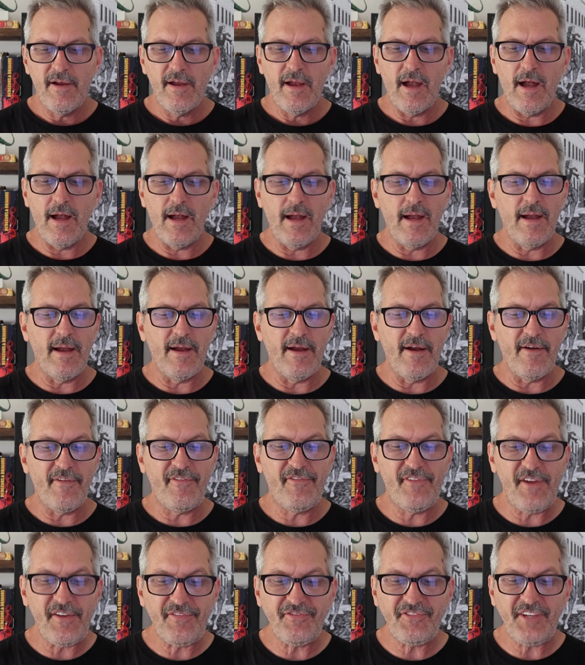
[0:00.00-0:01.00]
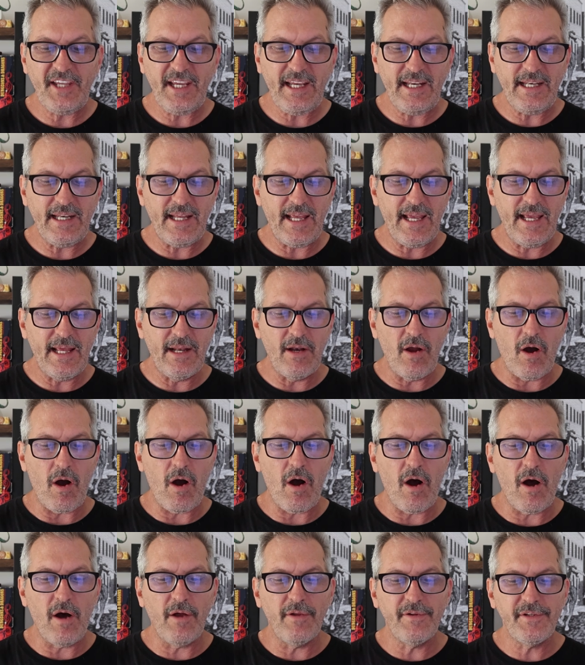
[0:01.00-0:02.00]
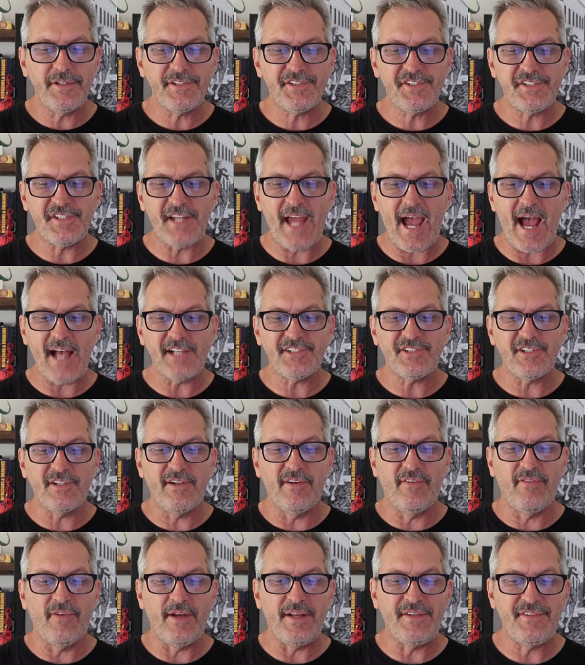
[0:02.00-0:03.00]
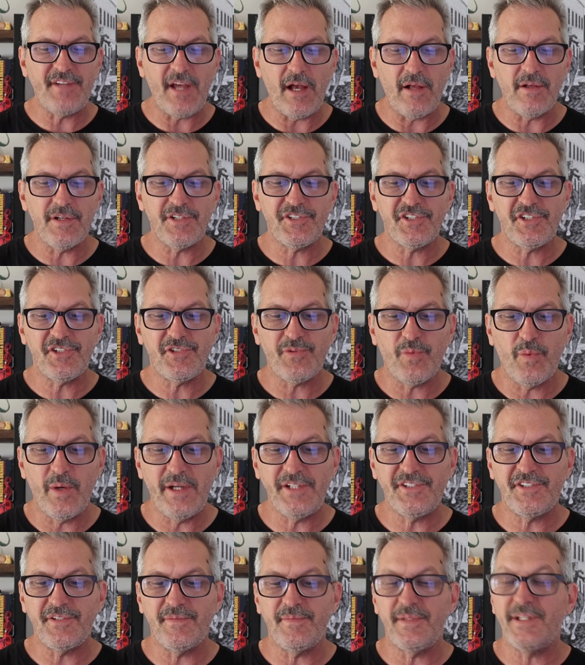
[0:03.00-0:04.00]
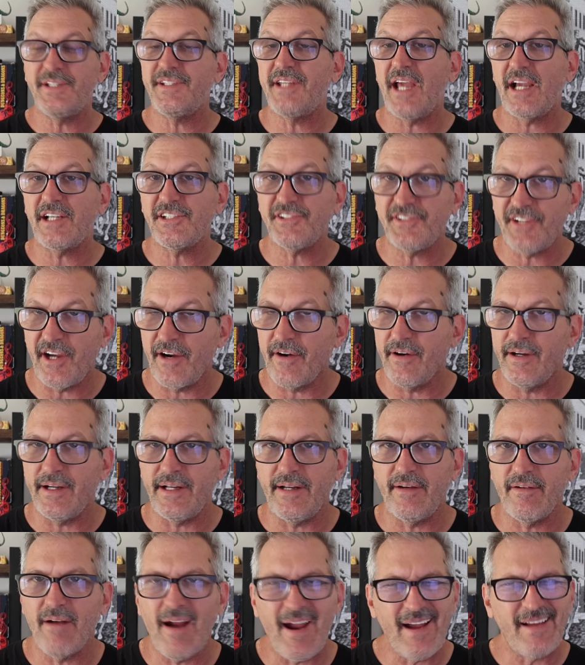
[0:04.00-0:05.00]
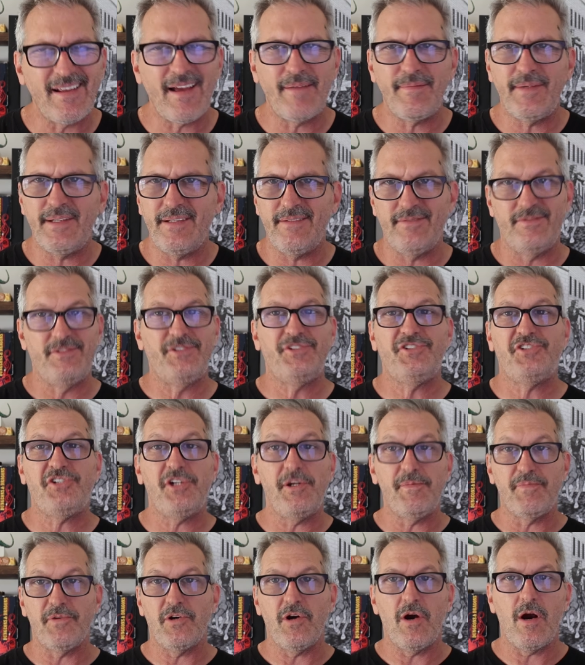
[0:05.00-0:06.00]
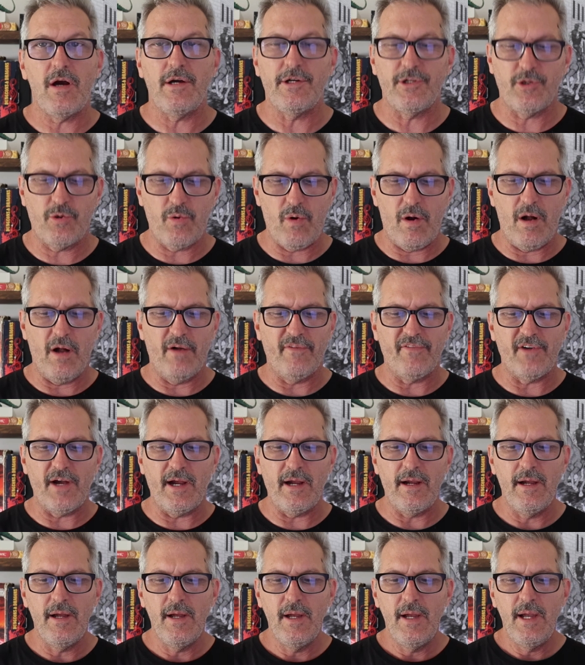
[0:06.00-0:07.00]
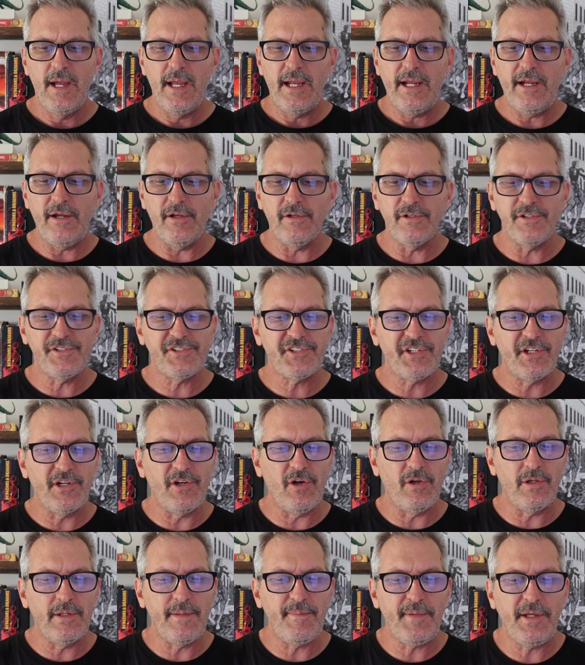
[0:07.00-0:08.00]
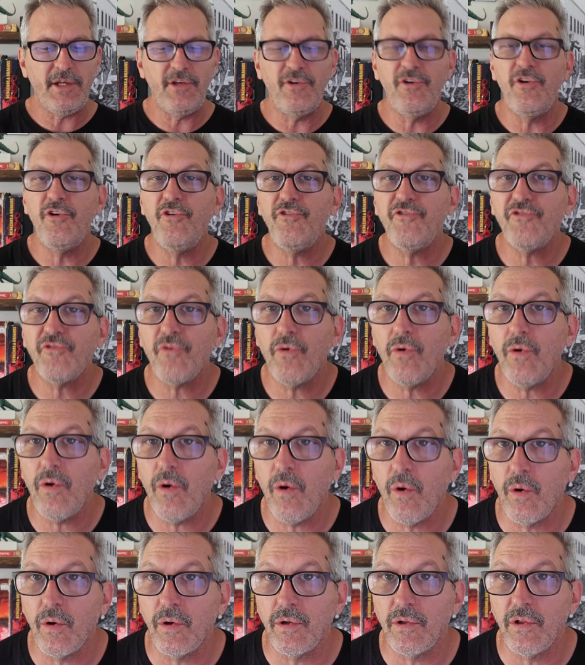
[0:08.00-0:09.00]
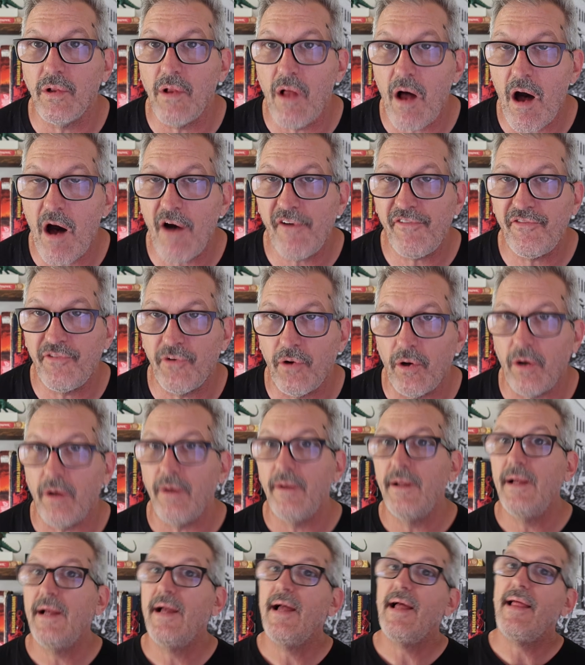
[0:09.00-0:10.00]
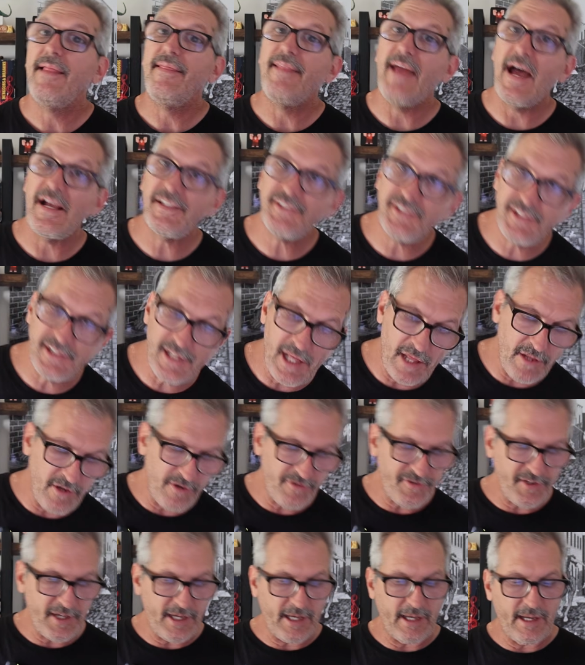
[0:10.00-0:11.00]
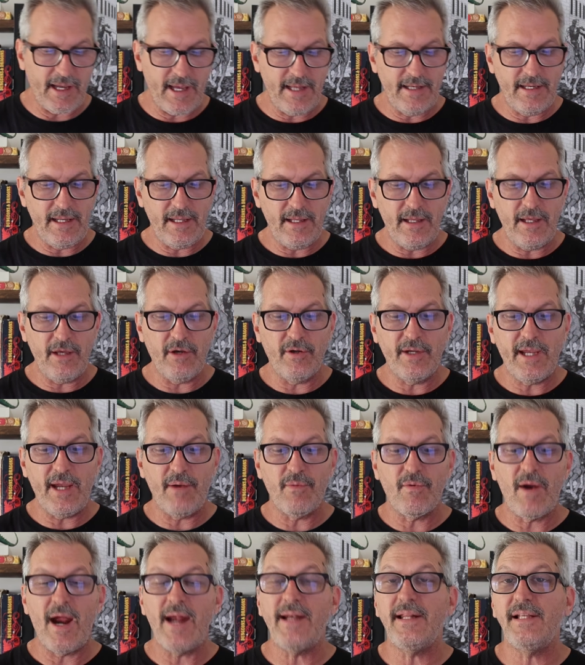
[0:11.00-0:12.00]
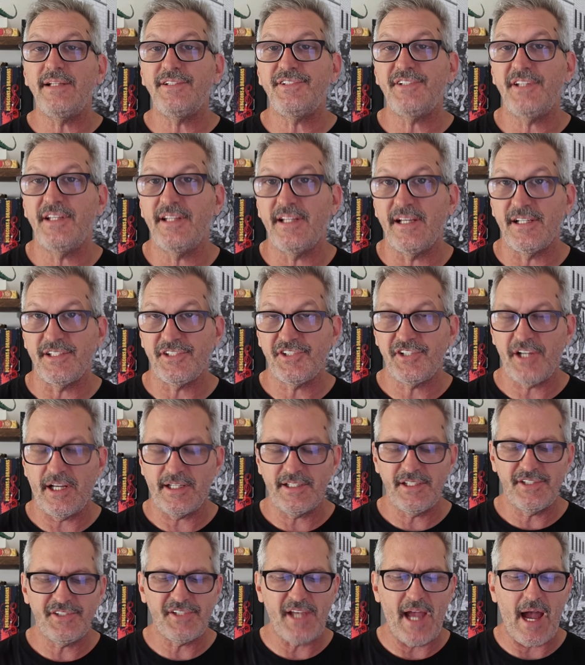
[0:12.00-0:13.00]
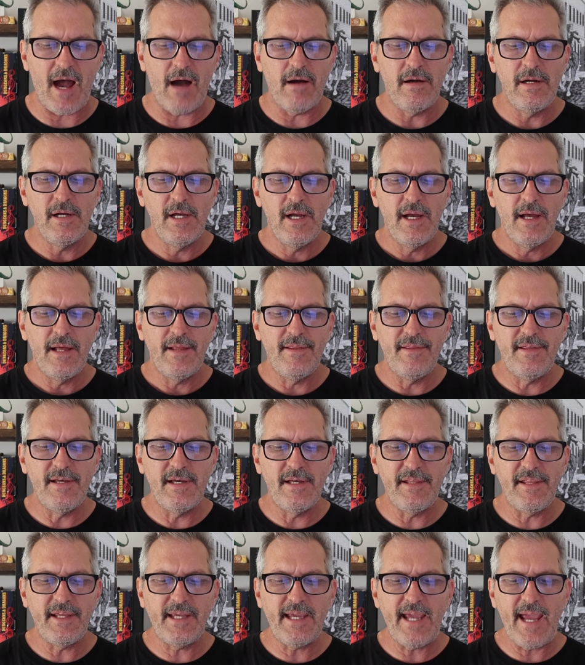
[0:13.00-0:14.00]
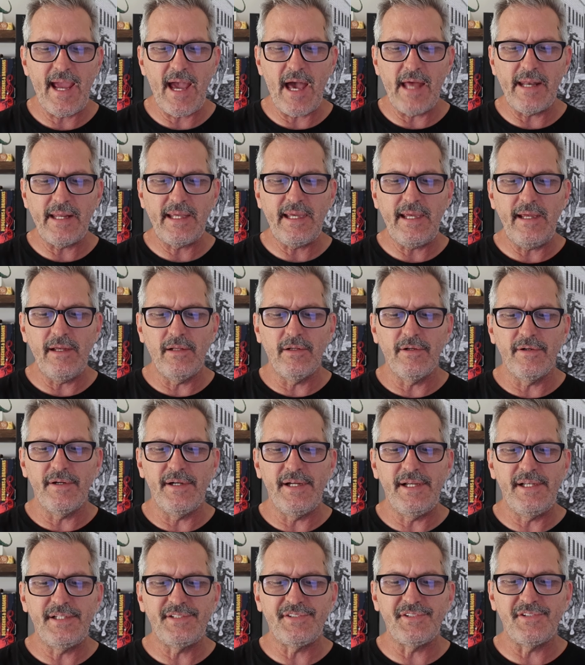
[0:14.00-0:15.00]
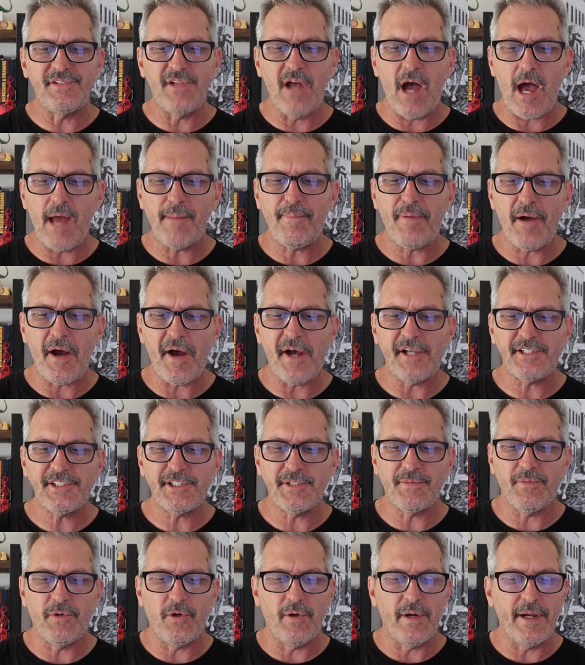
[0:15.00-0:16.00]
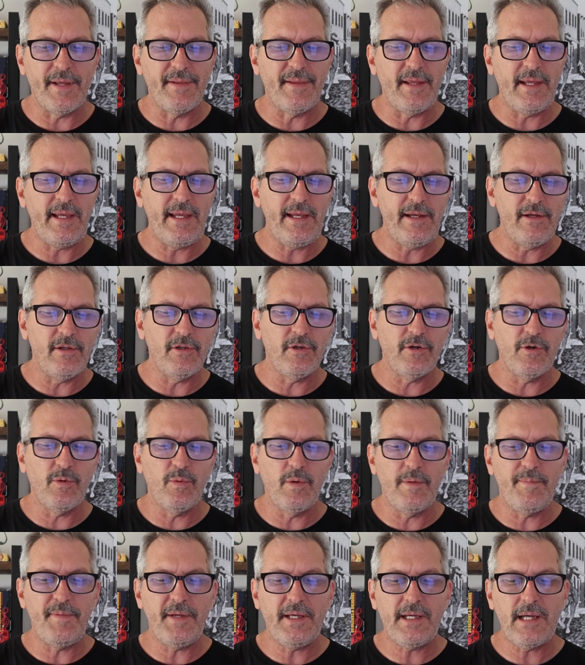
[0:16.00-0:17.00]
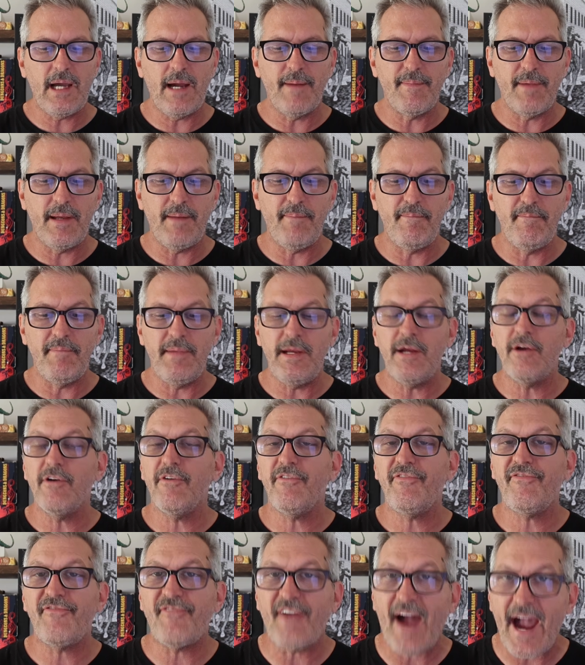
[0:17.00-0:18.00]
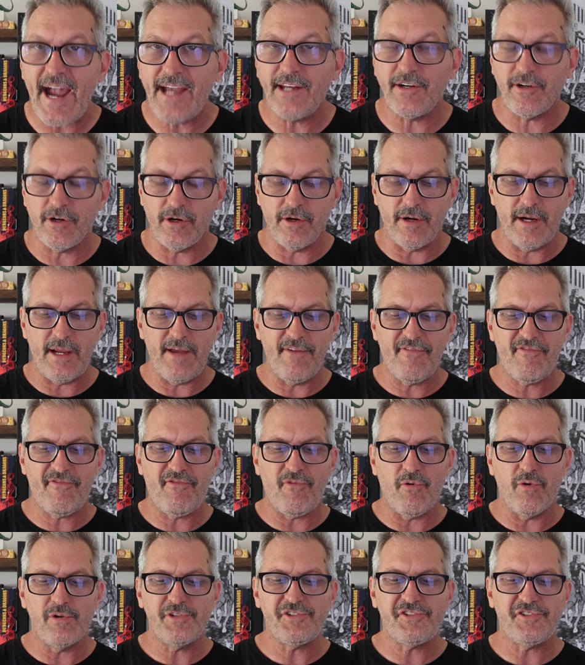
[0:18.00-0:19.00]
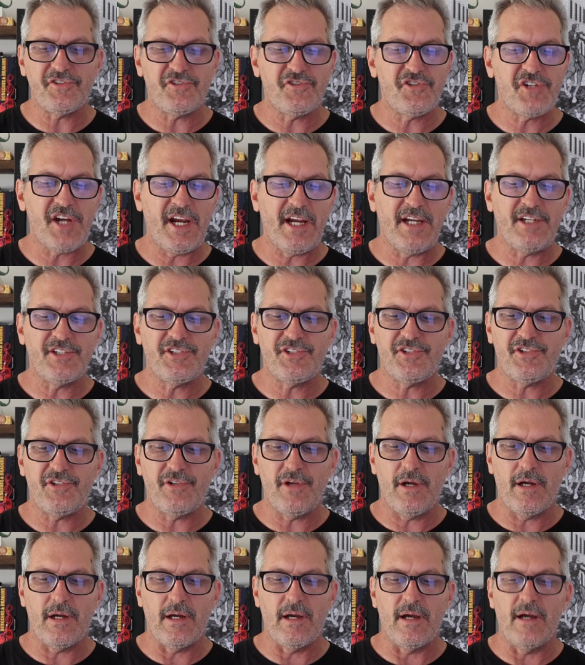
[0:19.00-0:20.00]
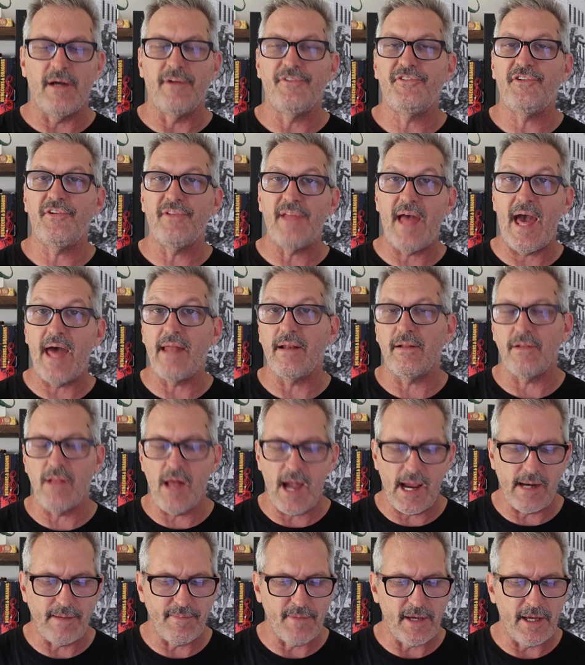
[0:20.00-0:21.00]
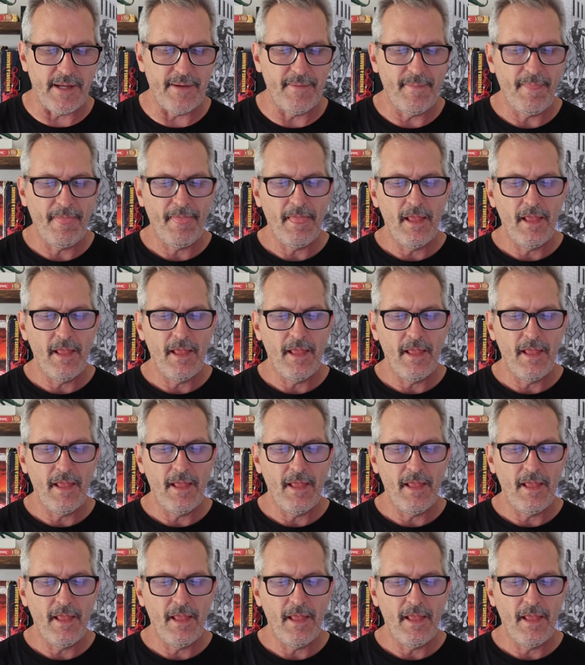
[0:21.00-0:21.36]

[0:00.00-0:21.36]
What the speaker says: 15 in all the stats of intelligence, wisdom, and dexterity, right? I mean, super hard to qualify. Healers can only be neutral or lawful. That's another thing, and he'll get right into this. Check this out. The chaotic healer is not possible, and the healer would become a mere fighter if forced to change to that alignment.